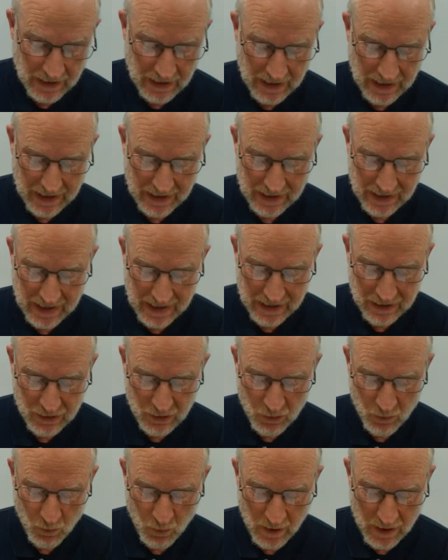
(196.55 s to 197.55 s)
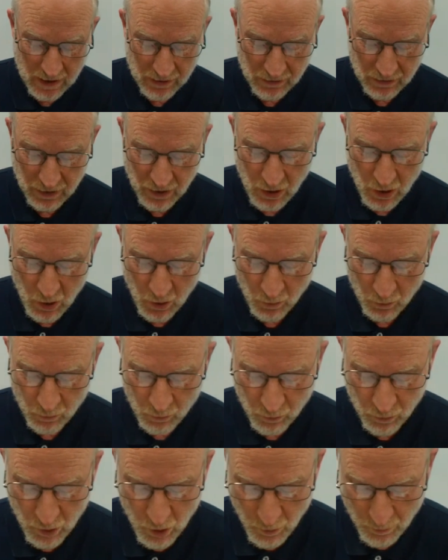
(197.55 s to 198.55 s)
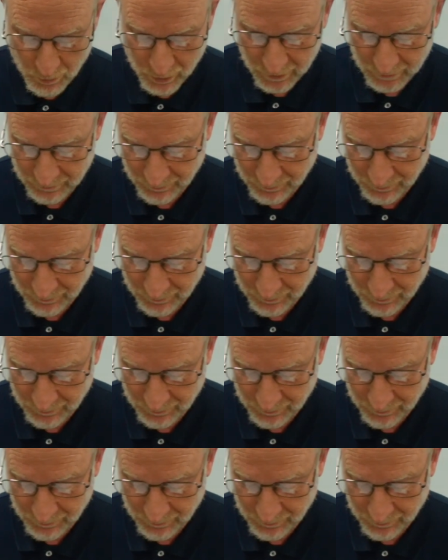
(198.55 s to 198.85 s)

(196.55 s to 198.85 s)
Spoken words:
and end with rope.